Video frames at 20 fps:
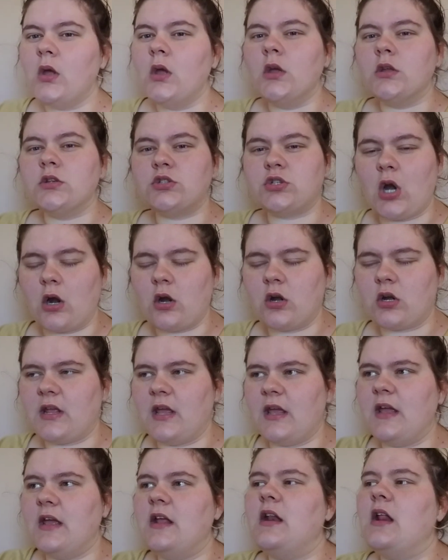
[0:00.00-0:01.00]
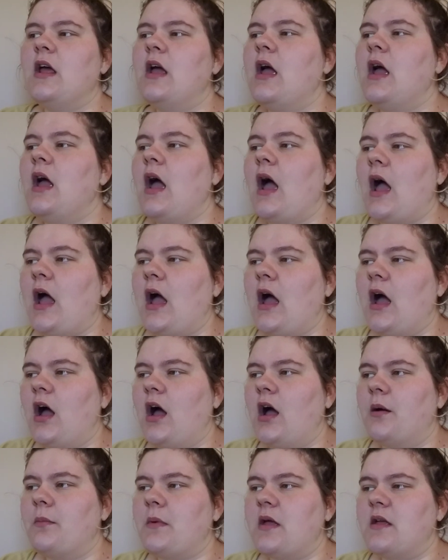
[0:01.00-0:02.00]
starter kit,
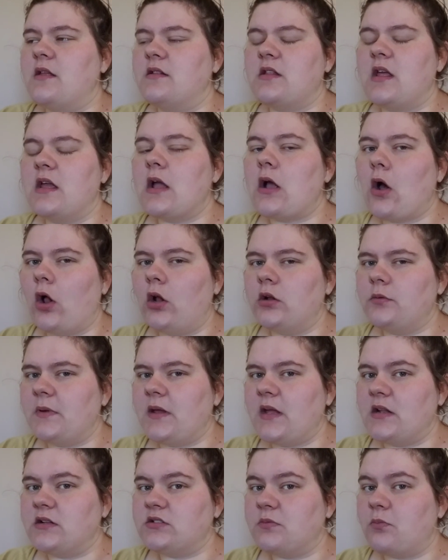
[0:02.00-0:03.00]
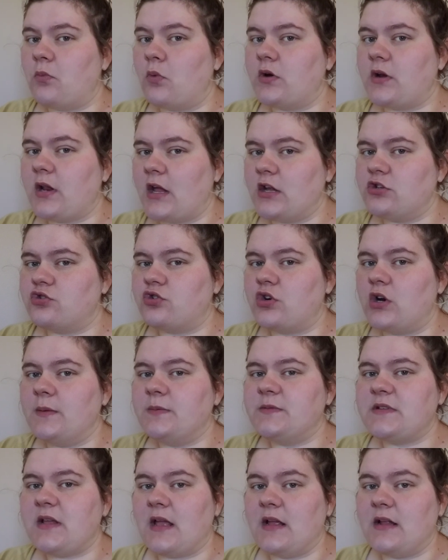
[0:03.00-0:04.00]
and they called me in some more test
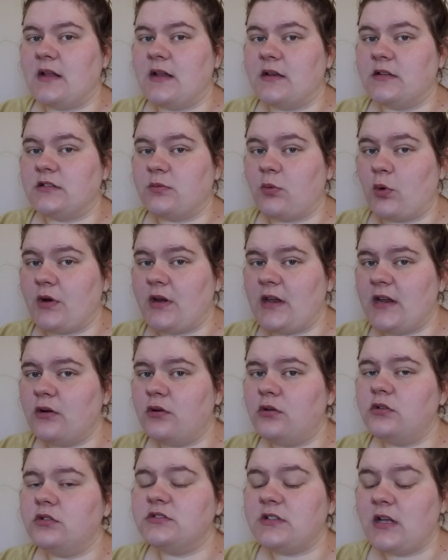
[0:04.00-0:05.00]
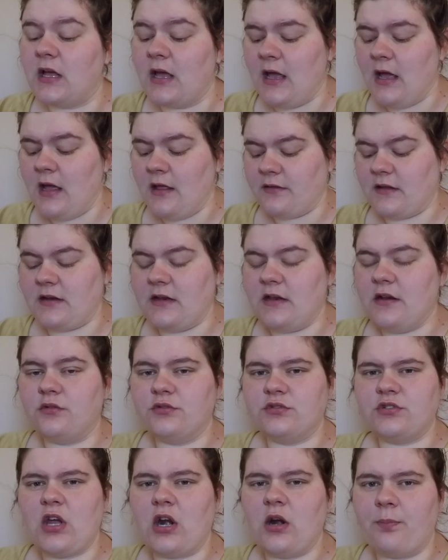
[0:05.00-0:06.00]
strips and some more needles. The
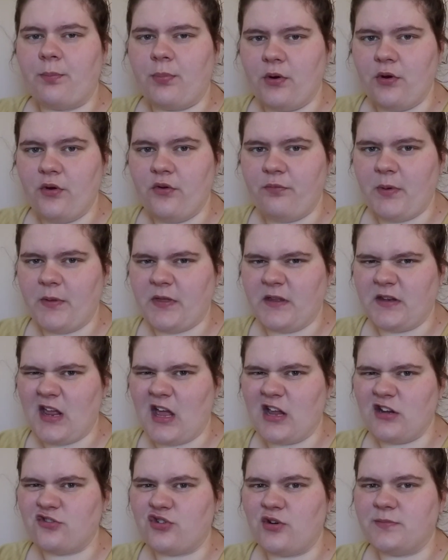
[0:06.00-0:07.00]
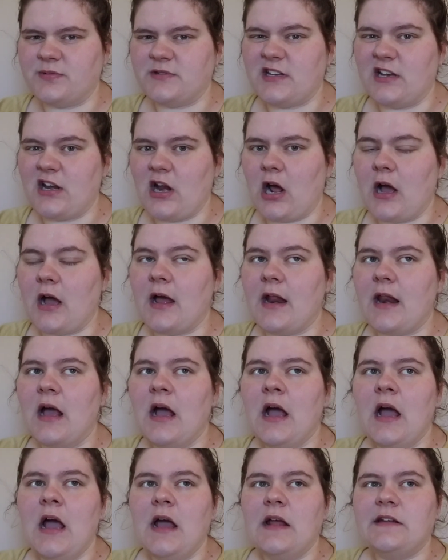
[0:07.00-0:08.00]
needles got approved, but the test strips did not.
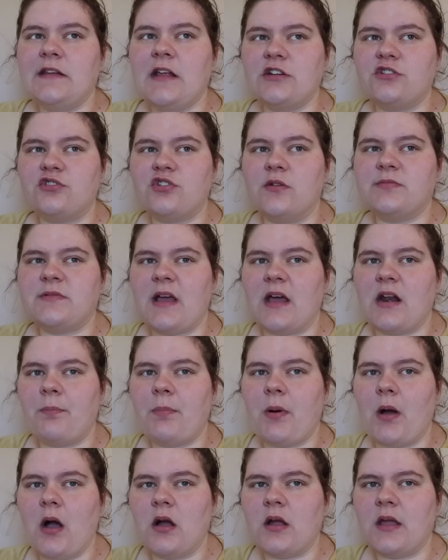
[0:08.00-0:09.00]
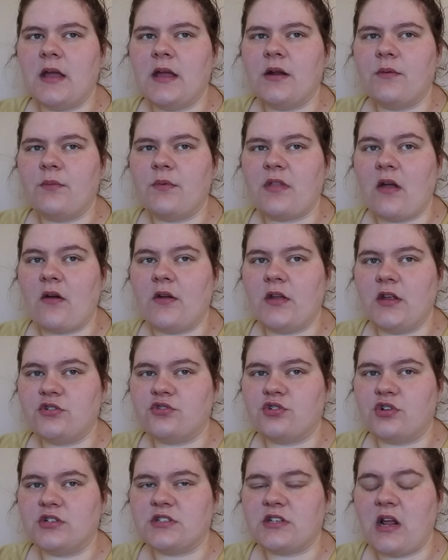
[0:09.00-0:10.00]
Test strips out of pocket without
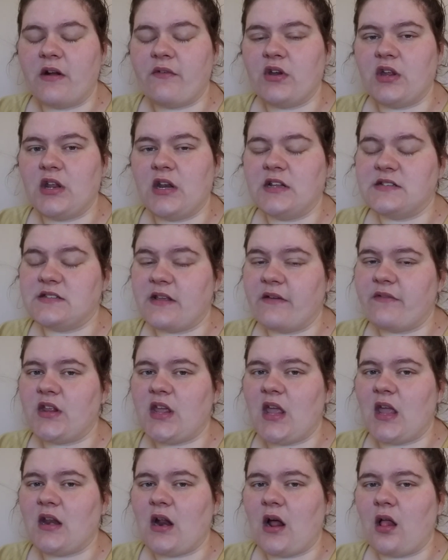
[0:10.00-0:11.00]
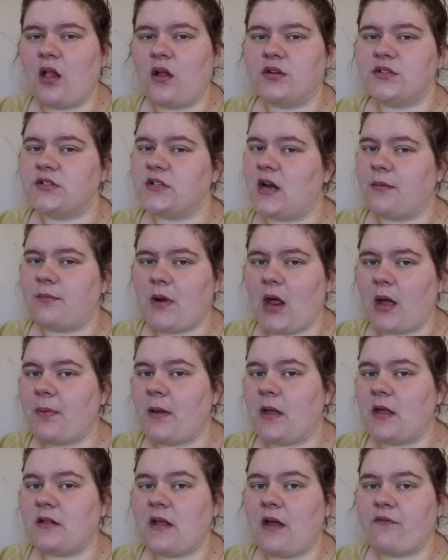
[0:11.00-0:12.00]
insurance covering it is $78, and I'm not
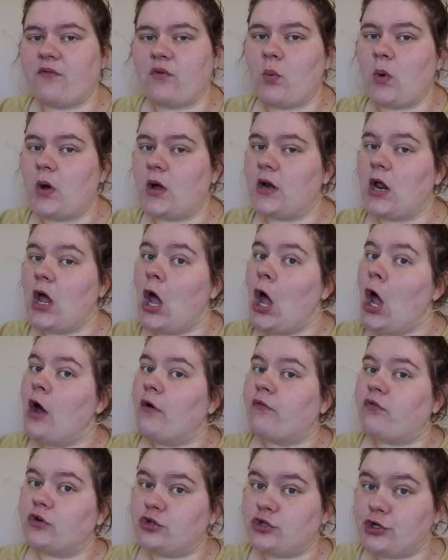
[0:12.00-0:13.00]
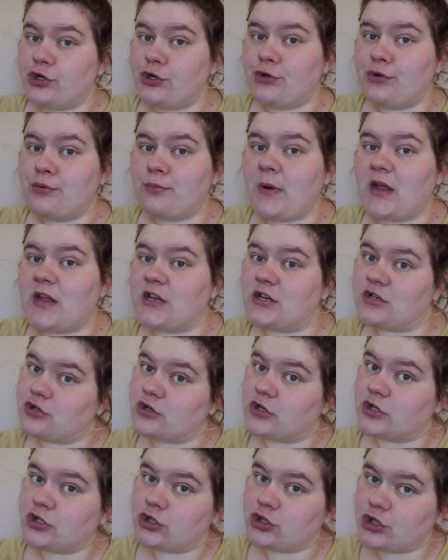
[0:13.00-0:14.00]
paying that for one. For two, my
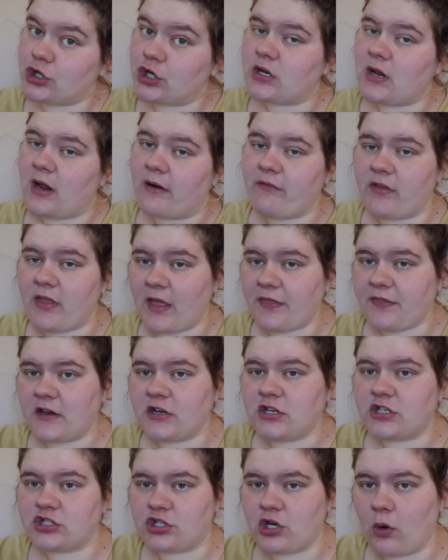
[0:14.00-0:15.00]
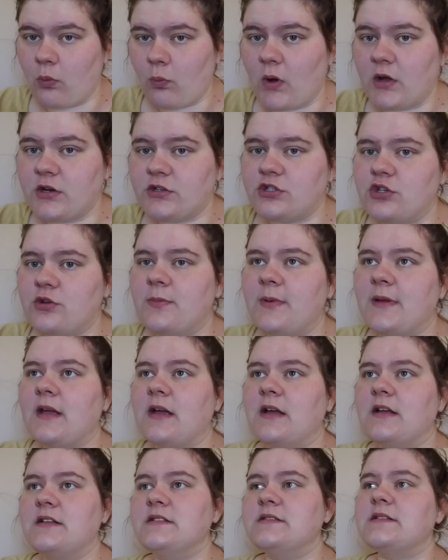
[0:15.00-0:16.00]
insurance should cover that. They just don't want to,
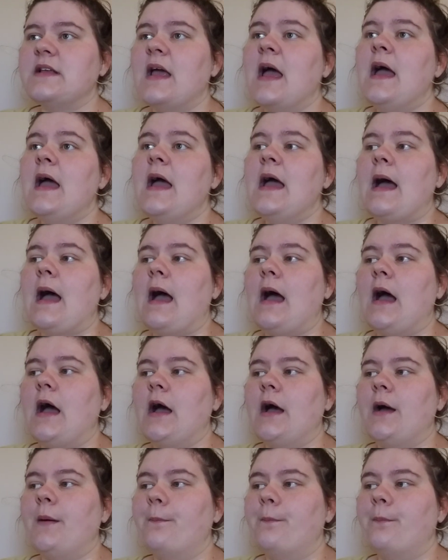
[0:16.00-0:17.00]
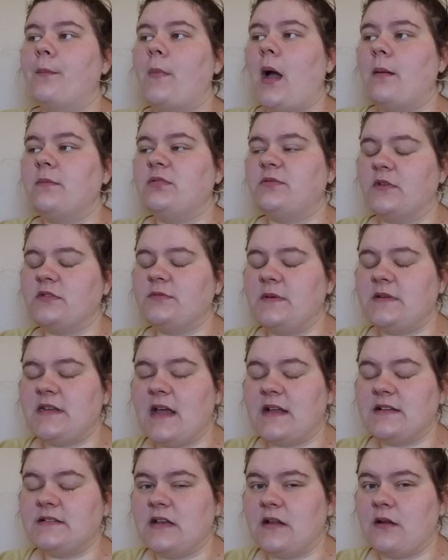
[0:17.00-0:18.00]
because I'm supposed to be
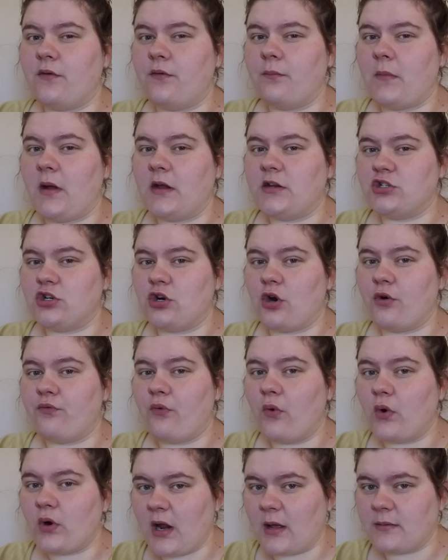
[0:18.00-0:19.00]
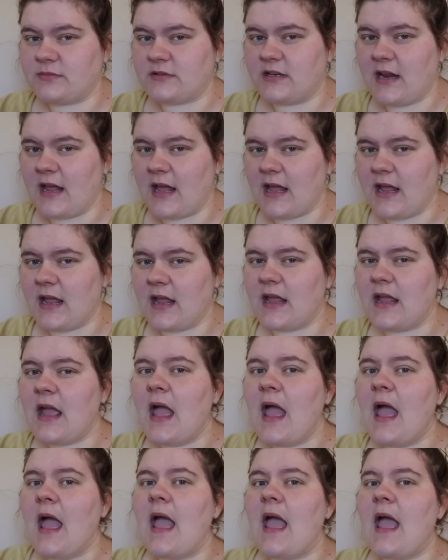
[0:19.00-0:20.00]
testing my sugar 4 times a day,
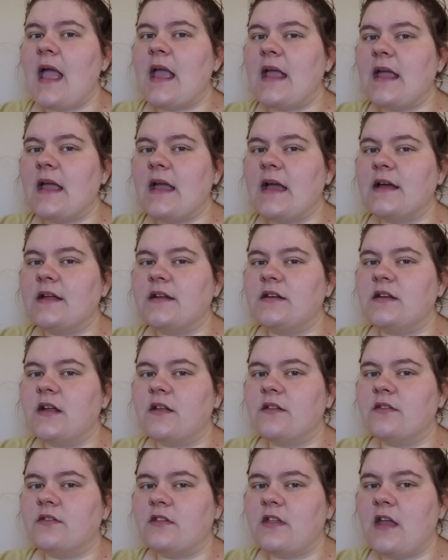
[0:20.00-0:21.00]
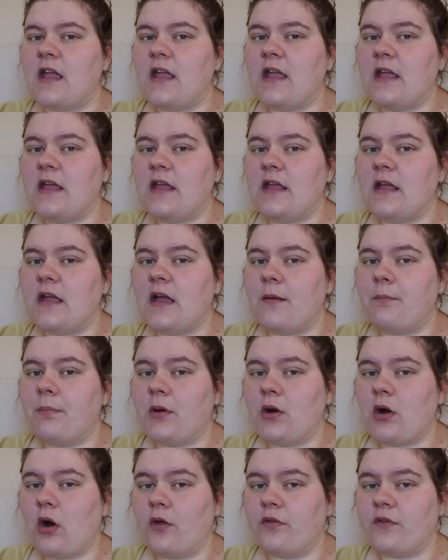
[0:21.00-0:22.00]
and they
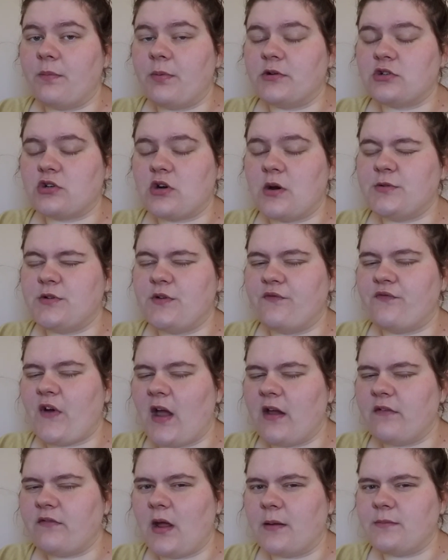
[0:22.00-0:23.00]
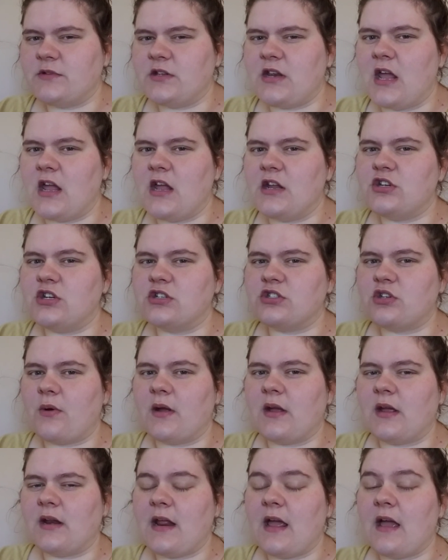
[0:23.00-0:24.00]
put on the prescription 5 times a day just so
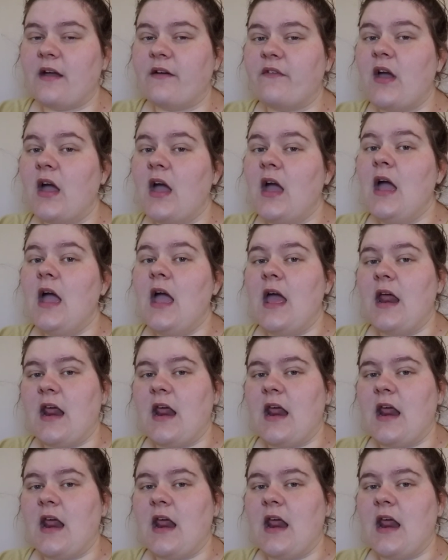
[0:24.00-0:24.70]
I can have an